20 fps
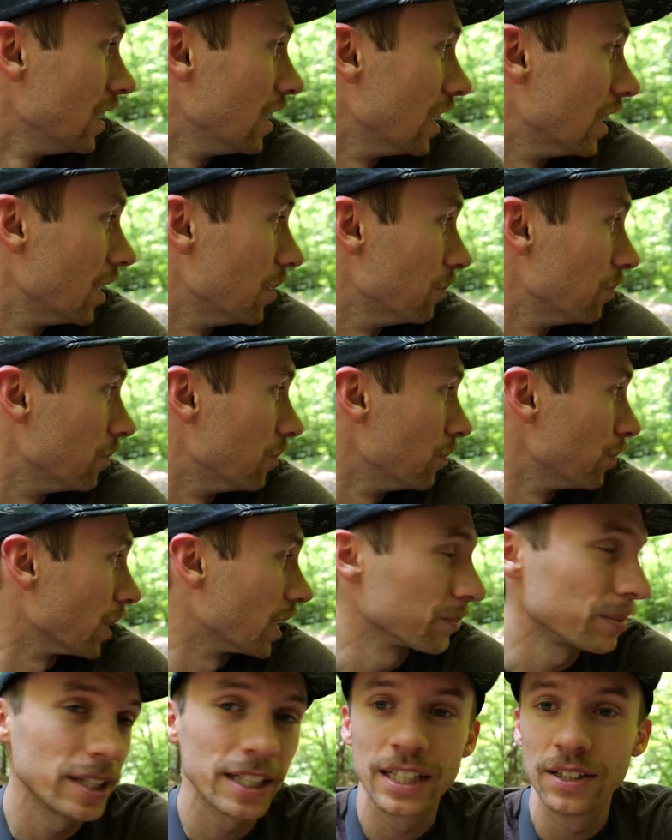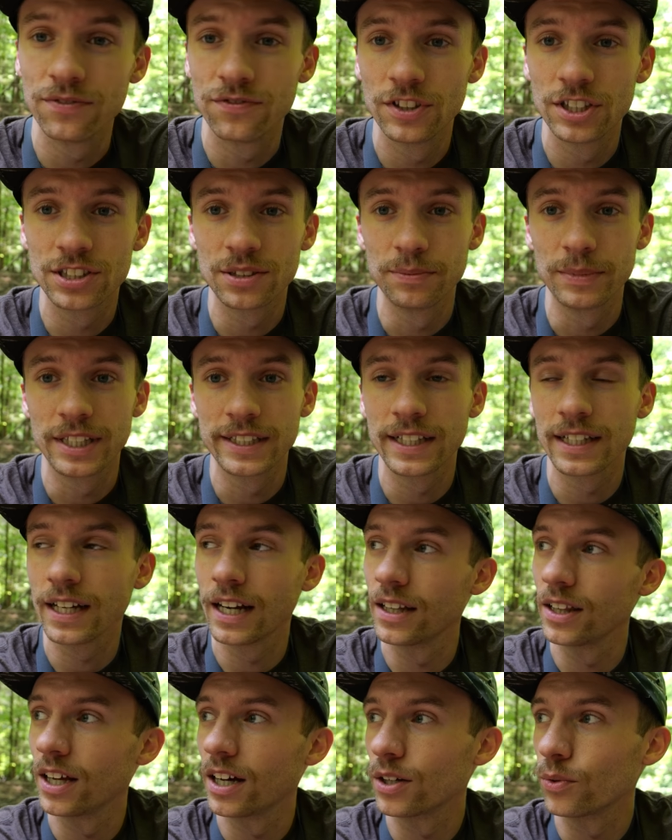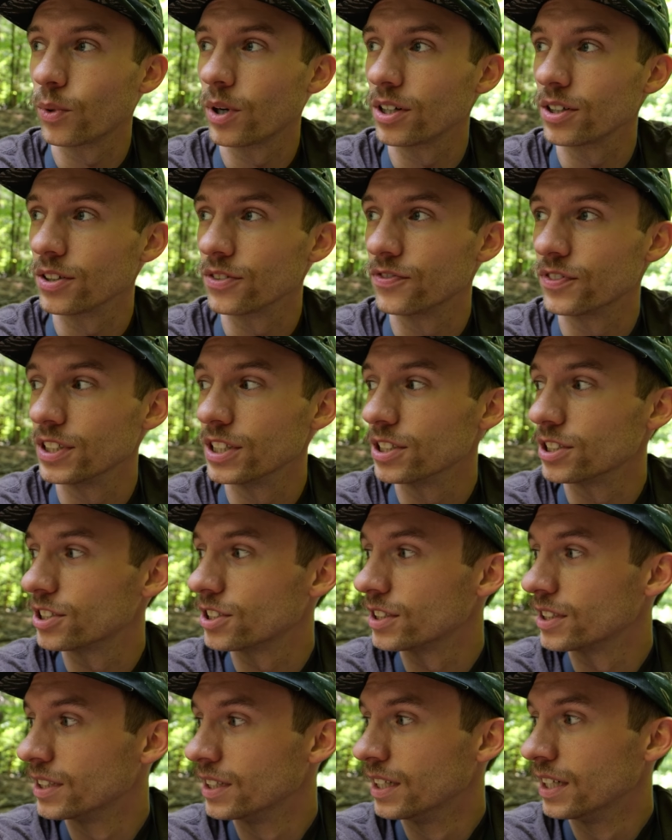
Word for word: Um, but I'm gonna keep fishing because I got a lot of water to fish.